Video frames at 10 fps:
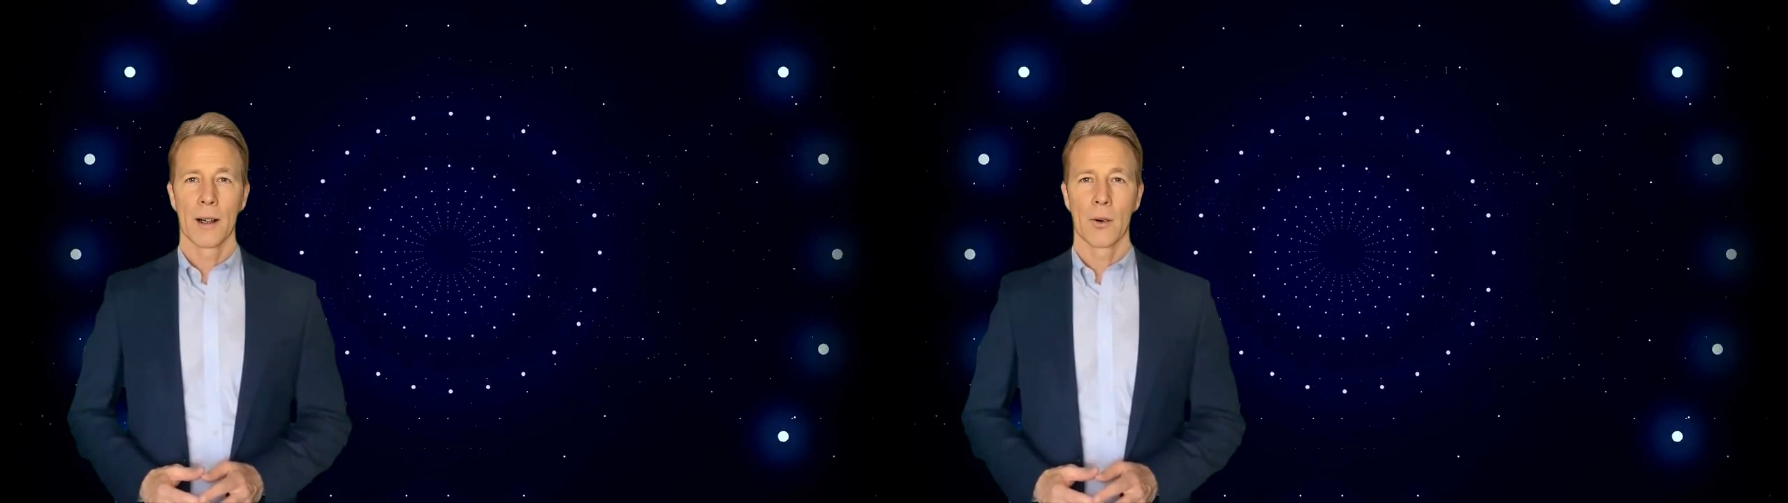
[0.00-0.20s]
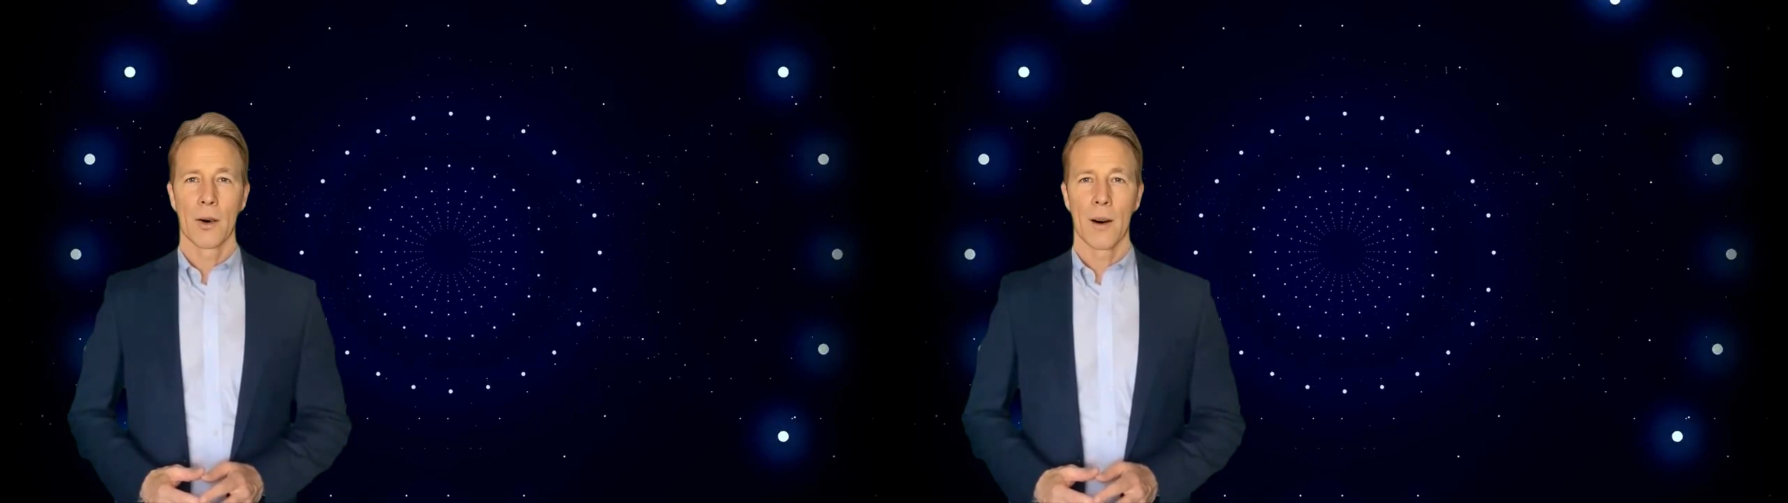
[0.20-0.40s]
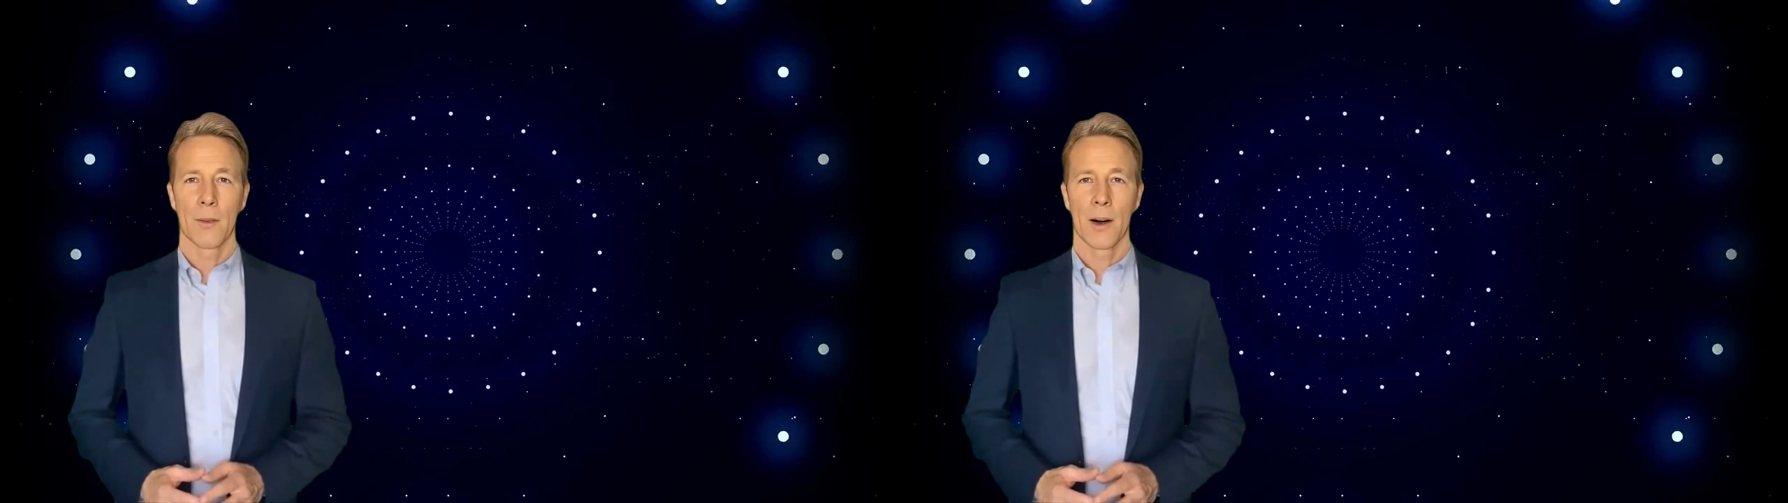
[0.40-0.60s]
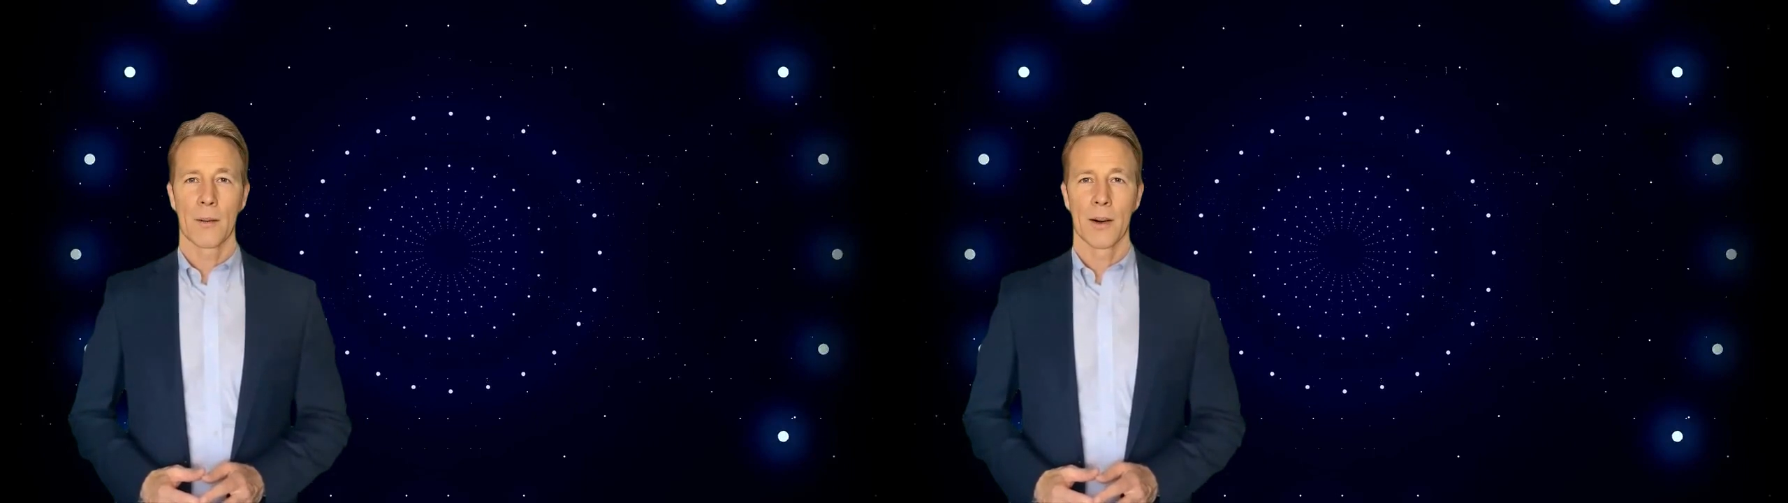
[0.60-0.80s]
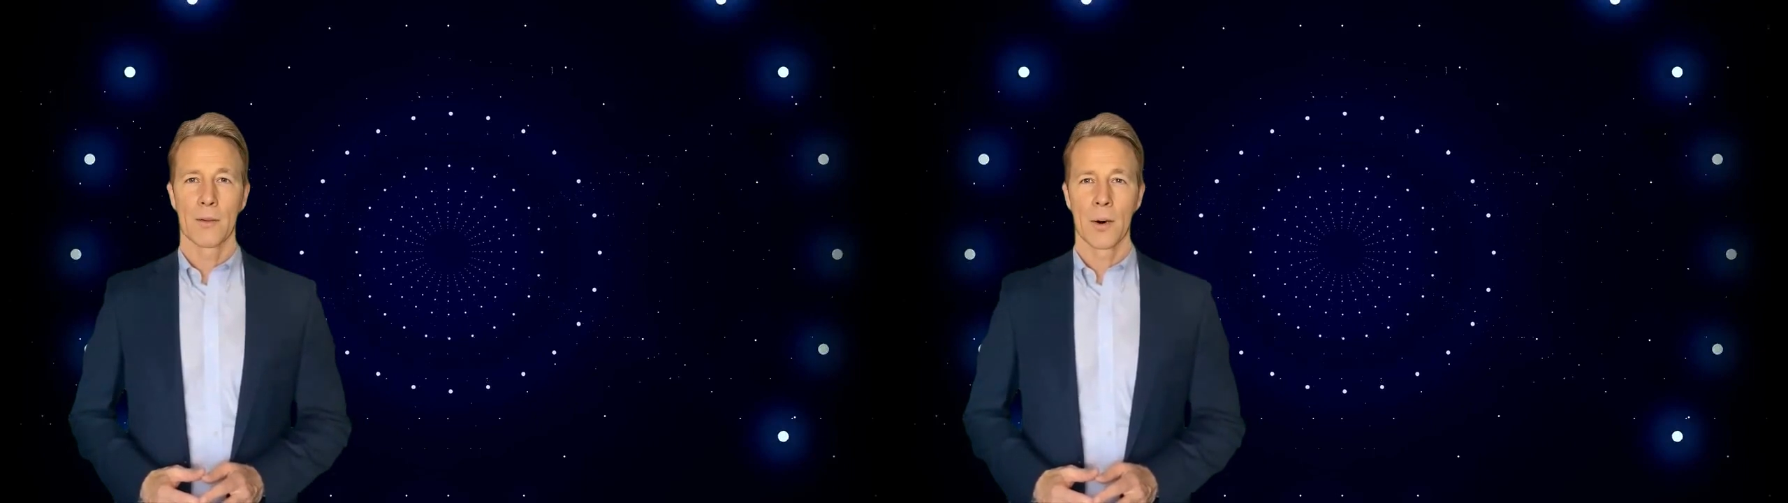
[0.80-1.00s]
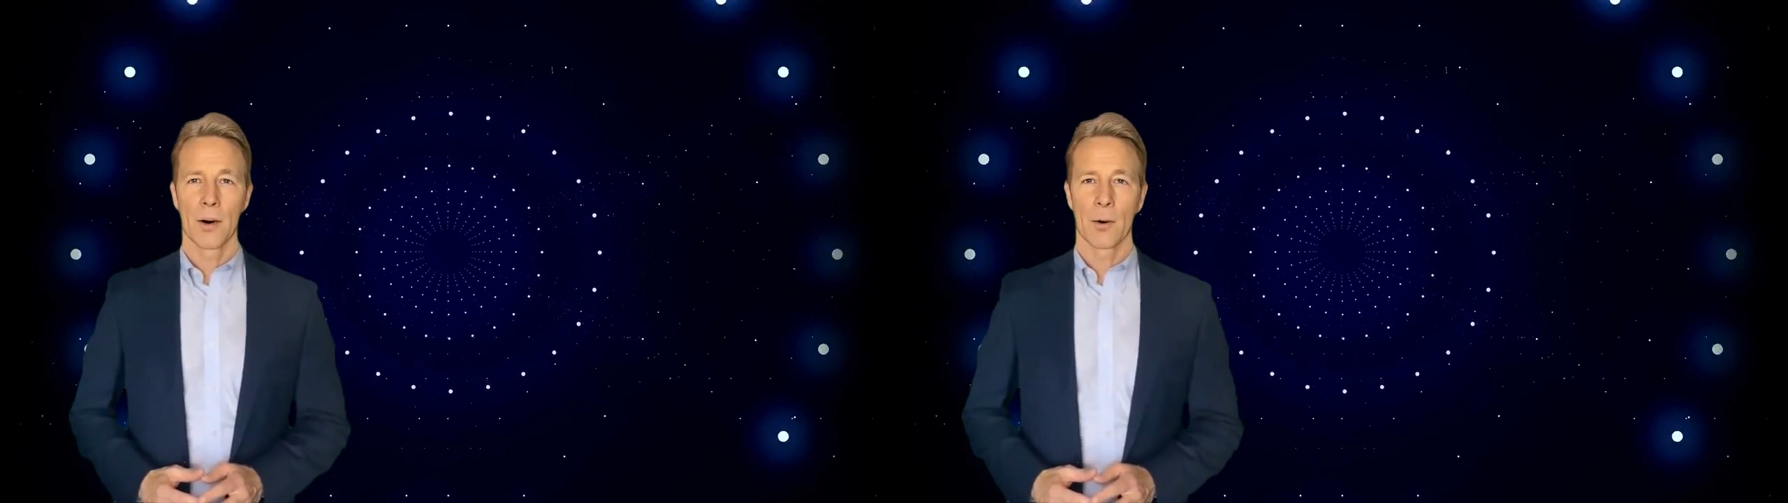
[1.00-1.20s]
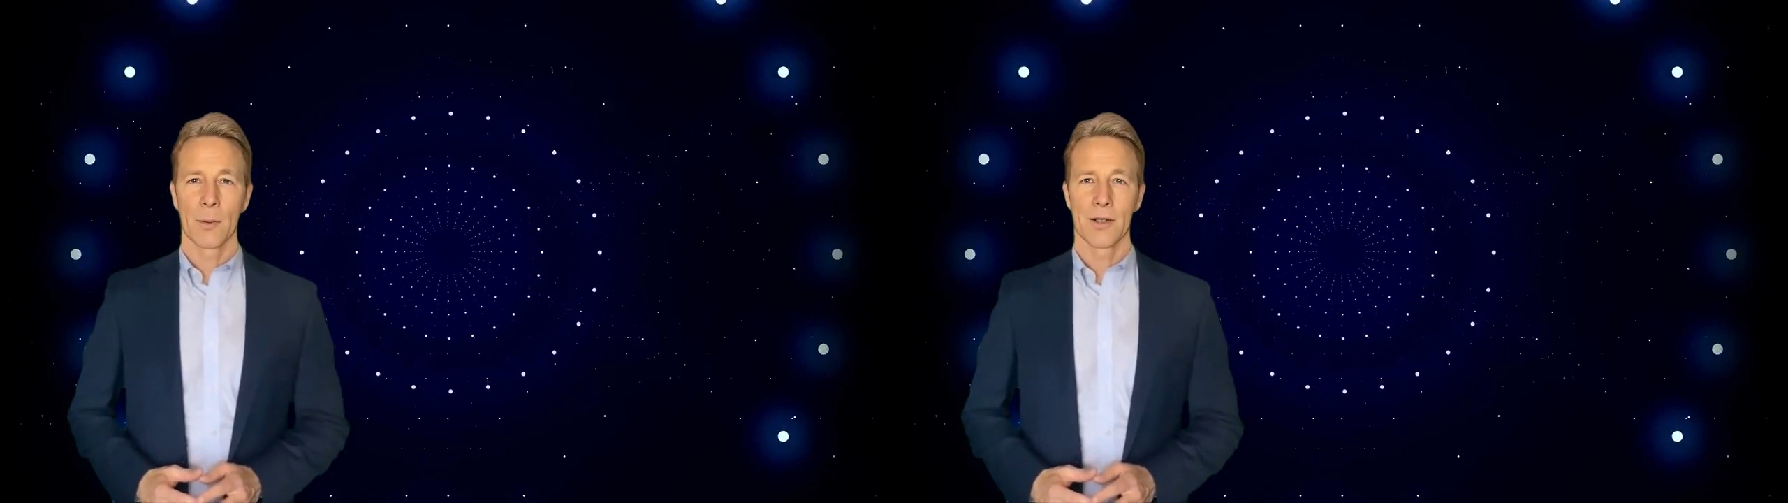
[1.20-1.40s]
equilibrium is below